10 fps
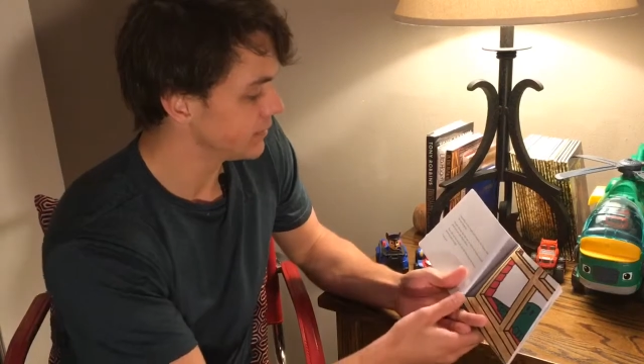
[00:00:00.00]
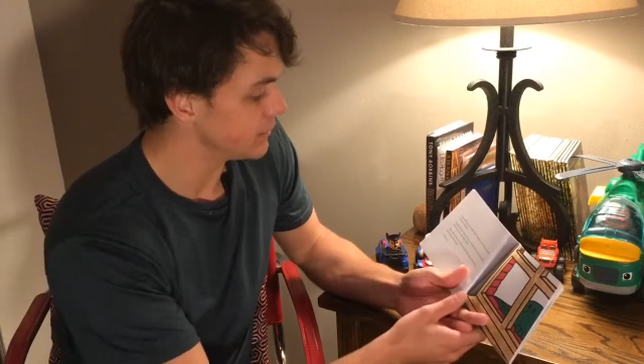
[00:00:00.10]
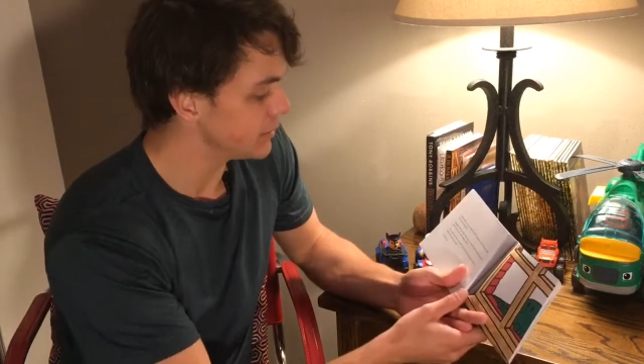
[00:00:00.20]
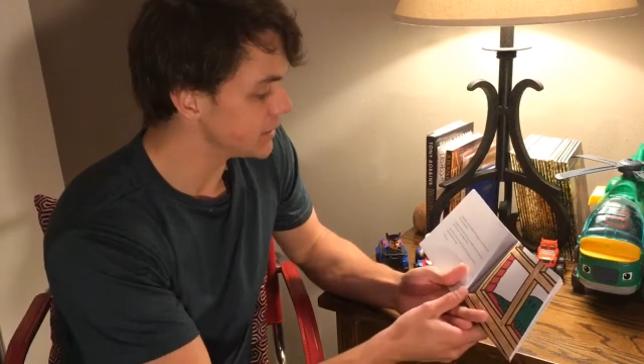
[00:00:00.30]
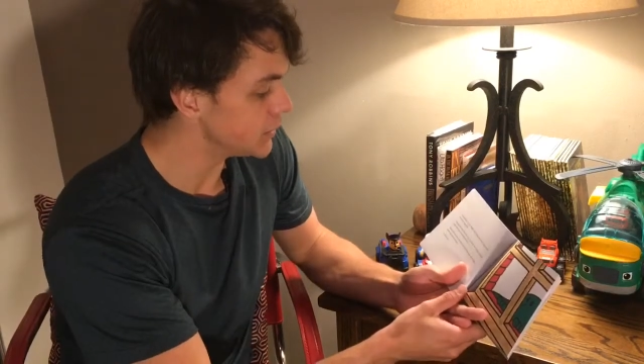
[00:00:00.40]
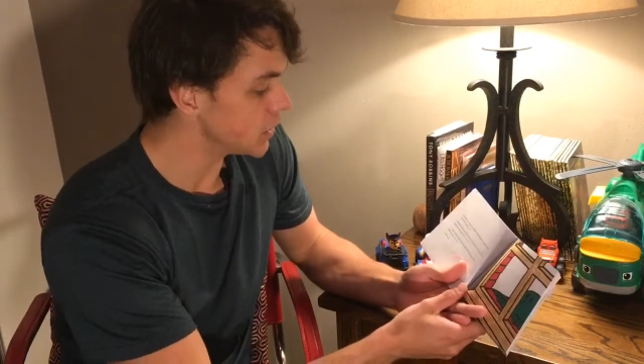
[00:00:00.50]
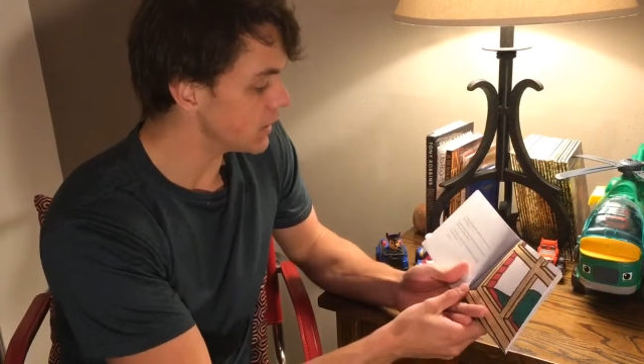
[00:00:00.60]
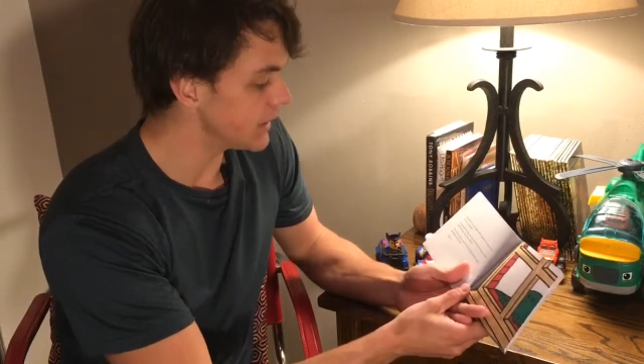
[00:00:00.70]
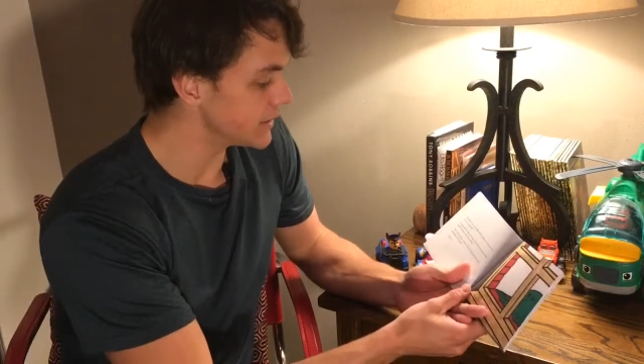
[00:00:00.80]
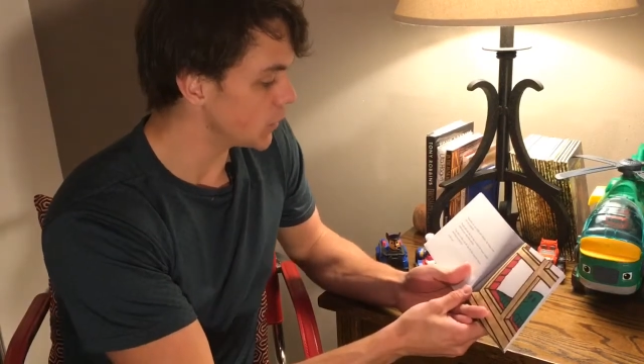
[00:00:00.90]
People did not
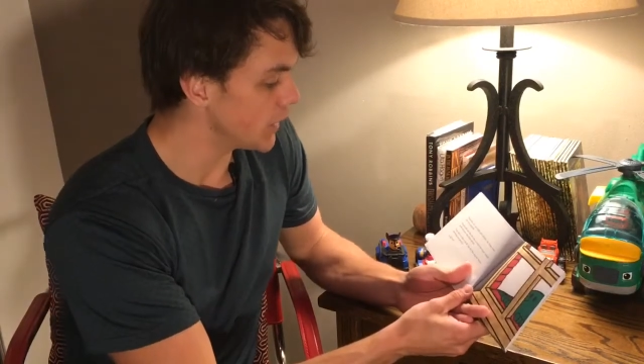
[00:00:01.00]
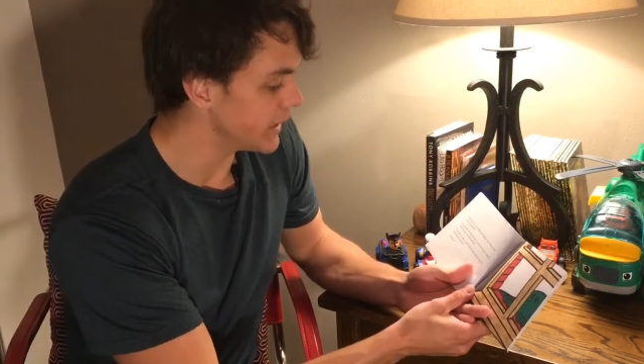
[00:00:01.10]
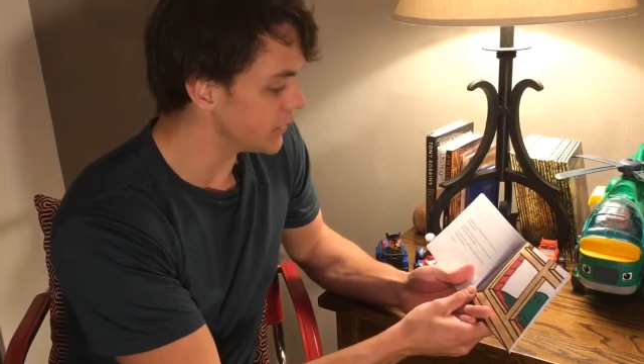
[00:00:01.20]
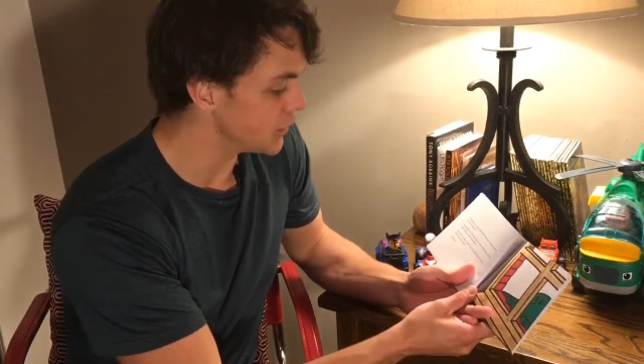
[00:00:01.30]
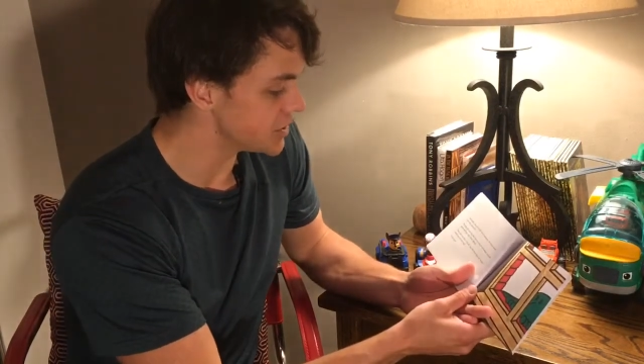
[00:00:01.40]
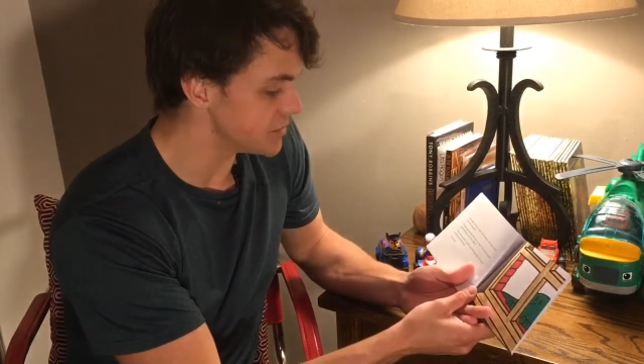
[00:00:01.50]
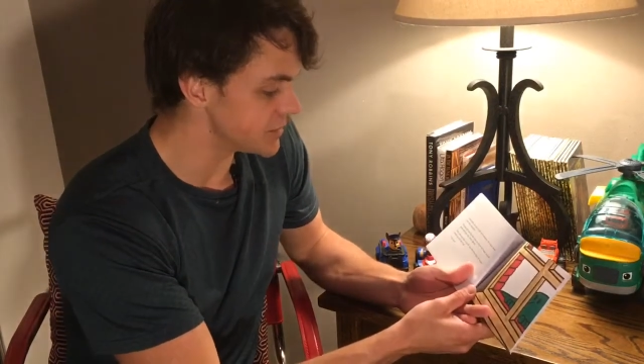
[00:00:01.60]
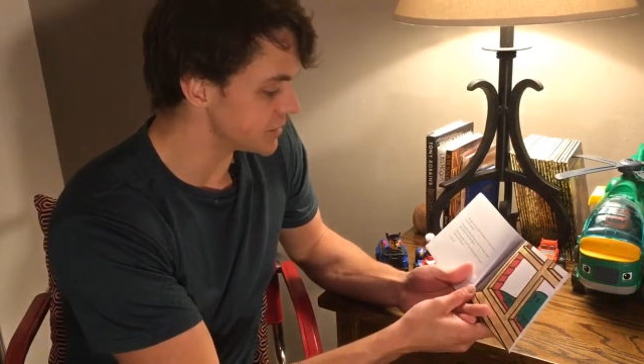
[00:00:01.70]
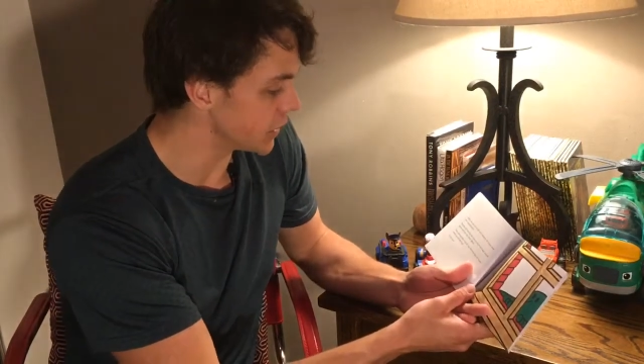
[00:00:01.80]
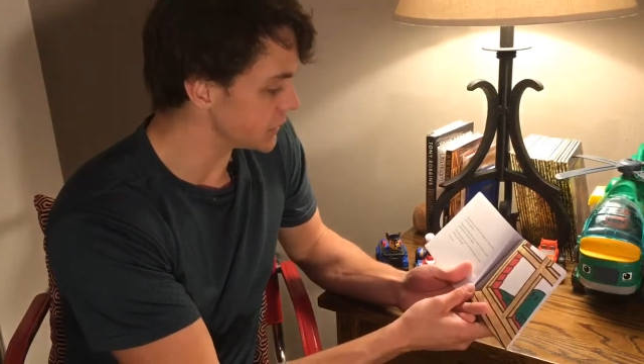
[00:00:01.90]
like the way in which
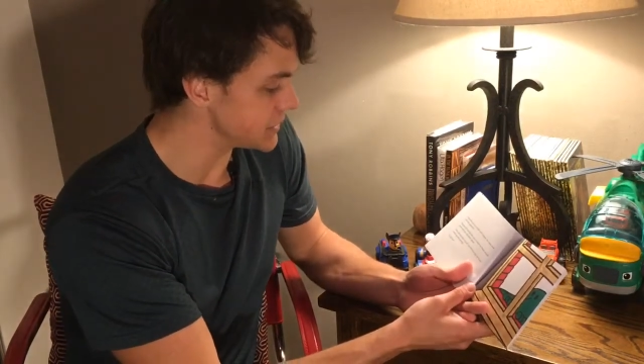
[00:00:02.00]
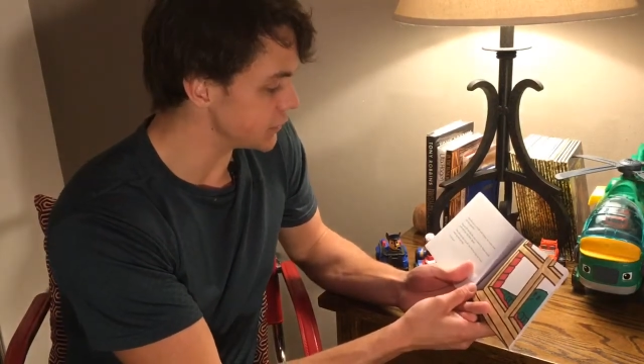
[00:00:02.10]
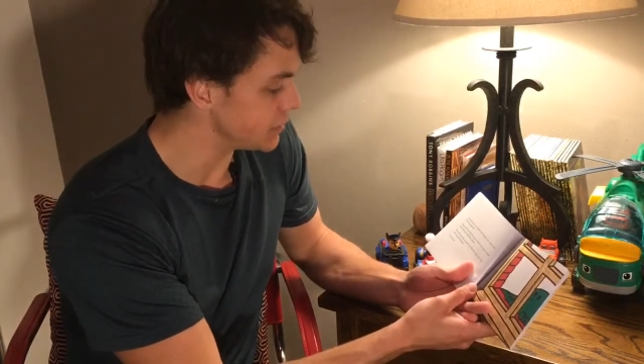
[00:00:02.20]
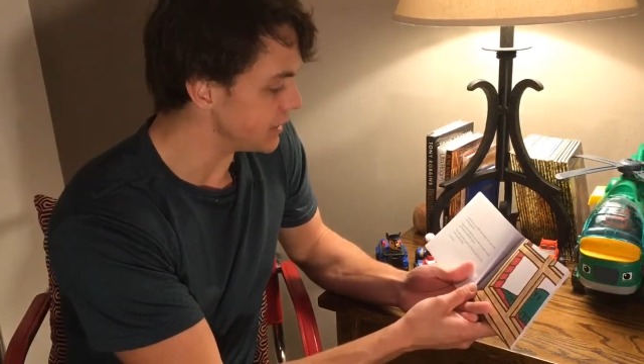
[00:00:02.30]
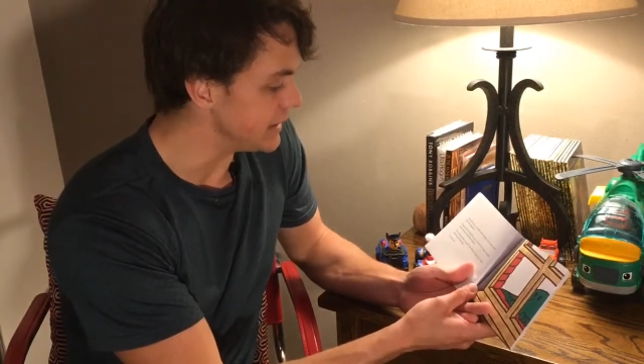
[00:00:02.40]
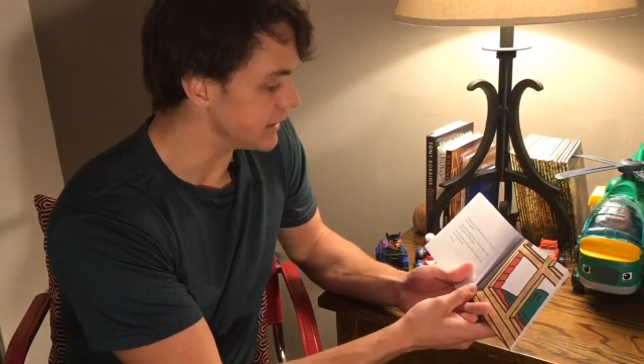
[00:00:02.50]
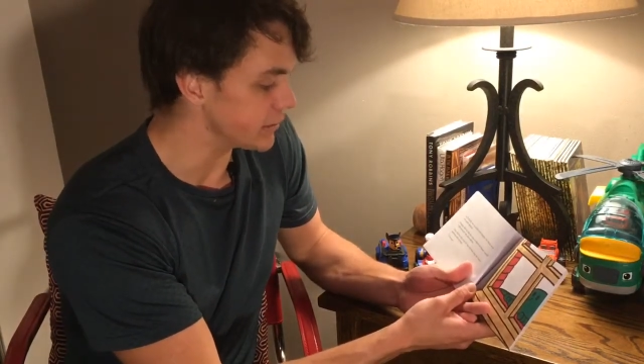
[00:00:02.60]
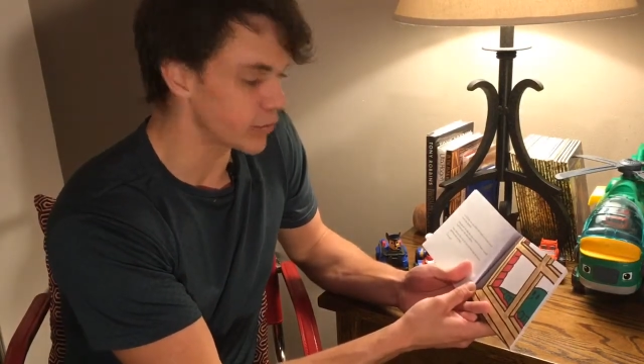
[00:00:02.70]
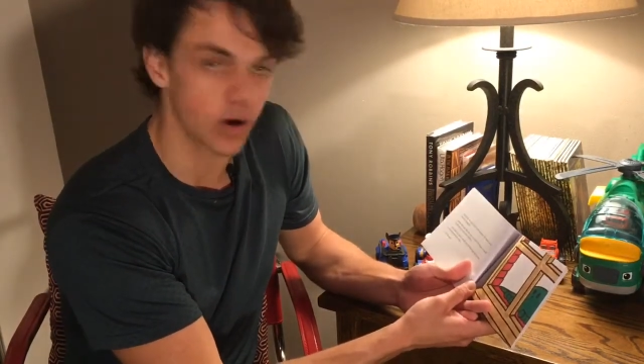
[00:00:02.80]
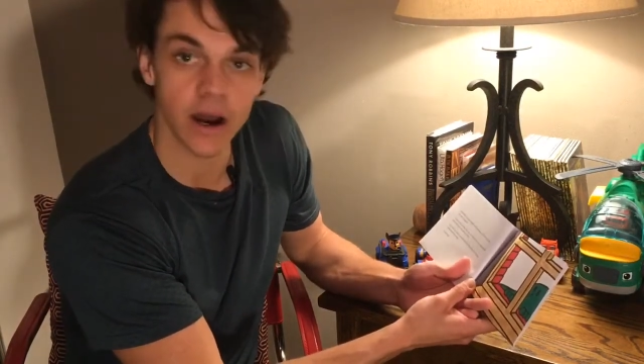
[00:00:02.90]
Mr. Nosey would peek
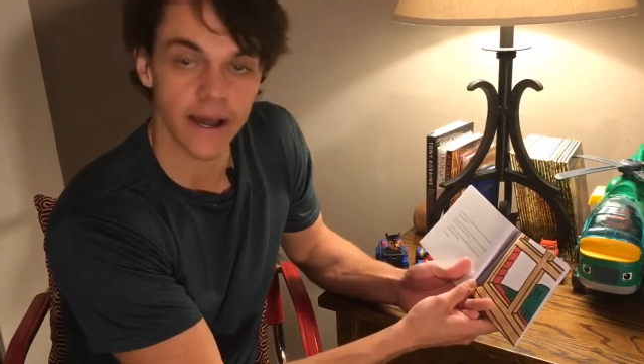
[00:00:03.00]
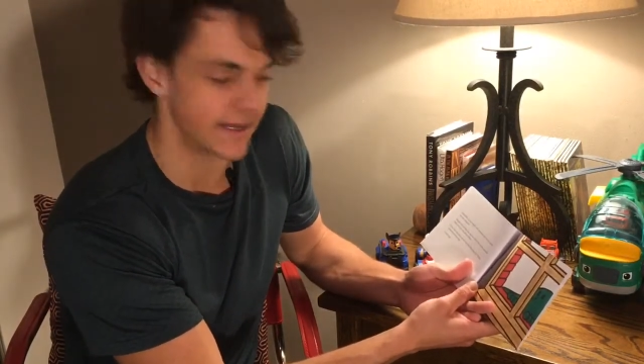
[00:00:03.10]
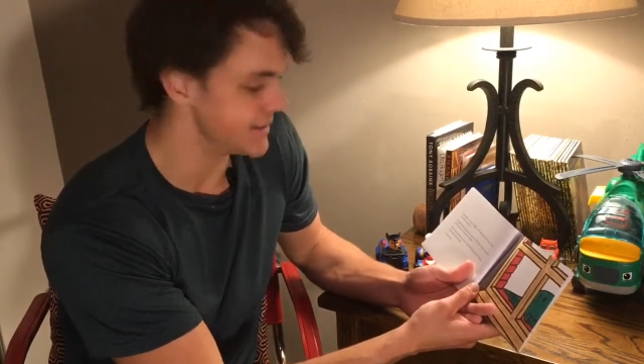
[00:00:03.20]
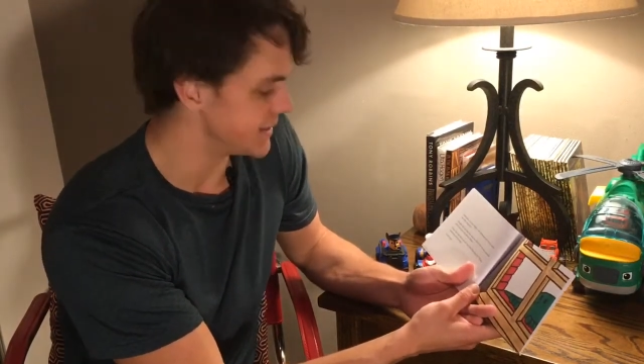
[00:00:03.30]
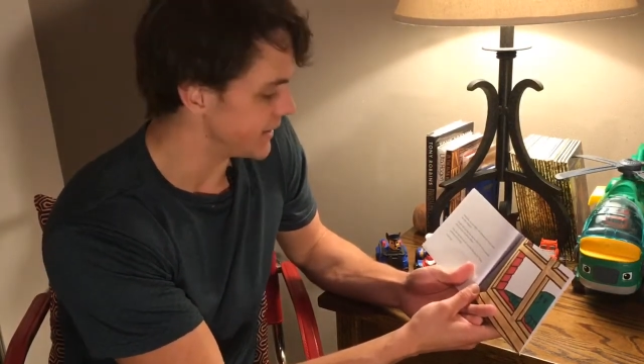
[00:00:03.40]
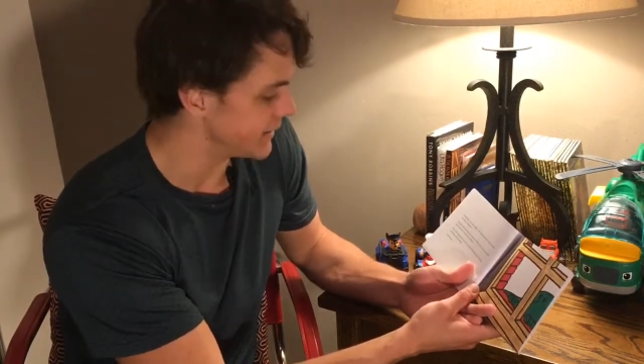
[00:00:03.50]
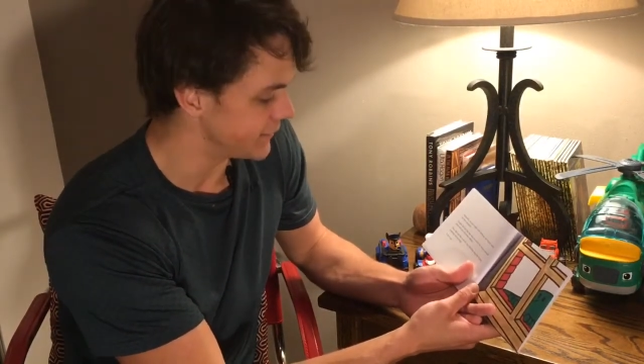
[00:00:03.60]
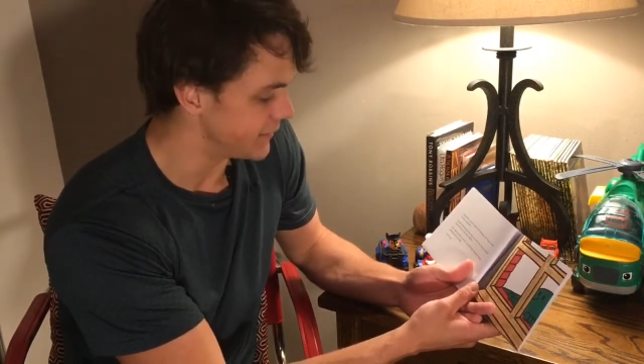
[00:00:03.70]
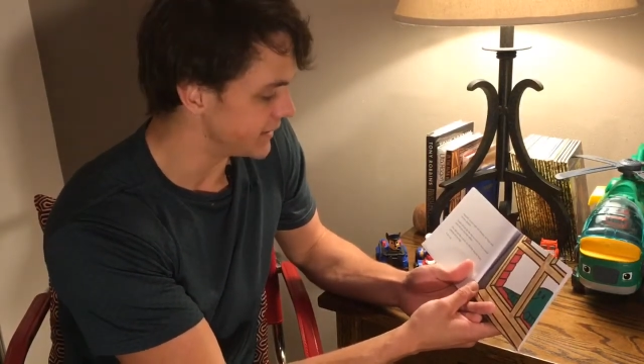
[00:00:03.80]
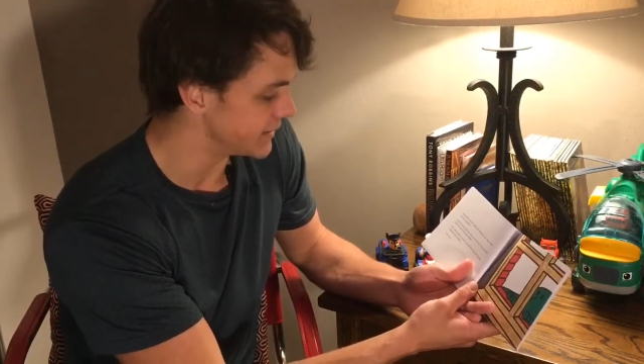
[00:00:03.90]
and pry into their
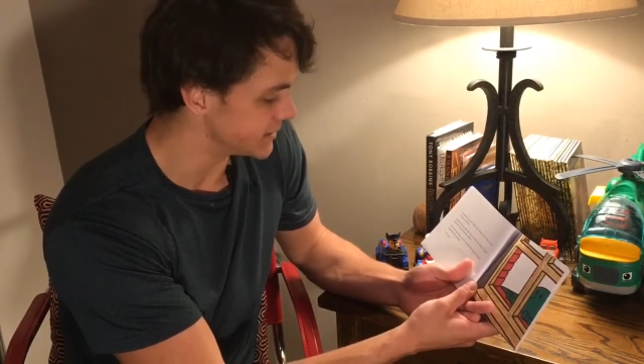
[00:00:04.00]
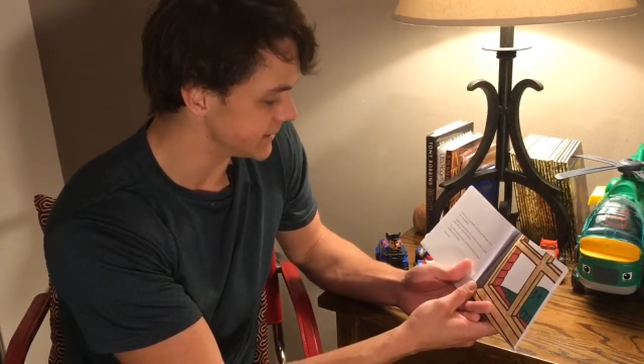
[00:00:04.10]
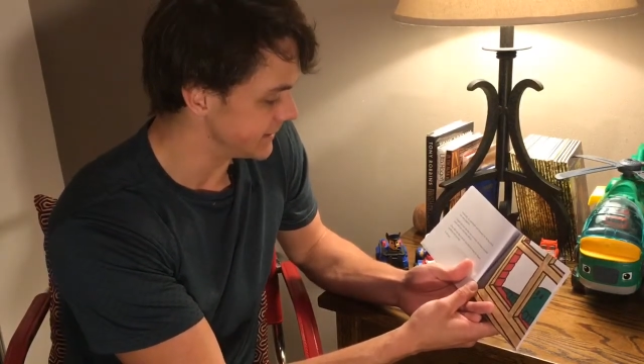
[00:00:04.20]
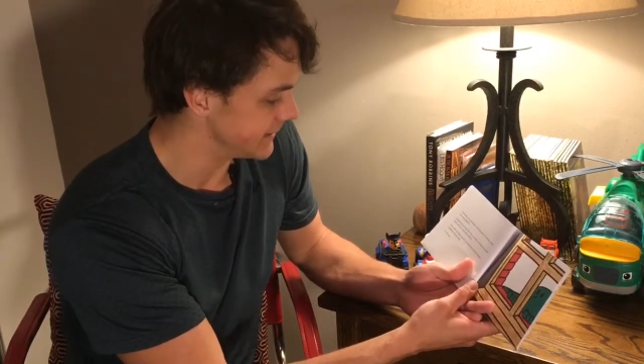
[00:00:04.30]
affairs.